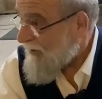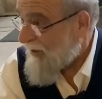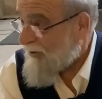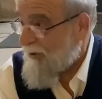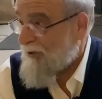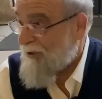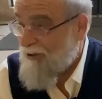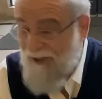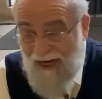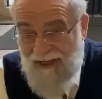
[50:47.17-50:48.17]
then
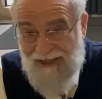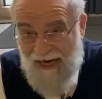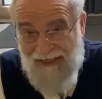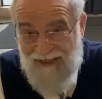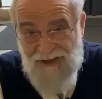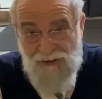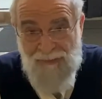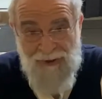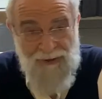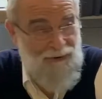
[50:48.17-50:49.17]
goodness sakes, God doesn't do
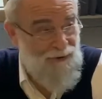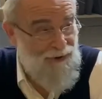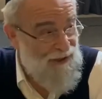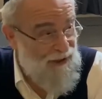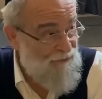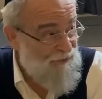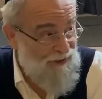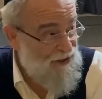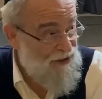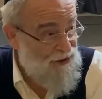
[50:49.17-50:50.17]
miracles,
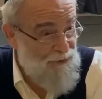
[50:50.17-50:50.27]
like just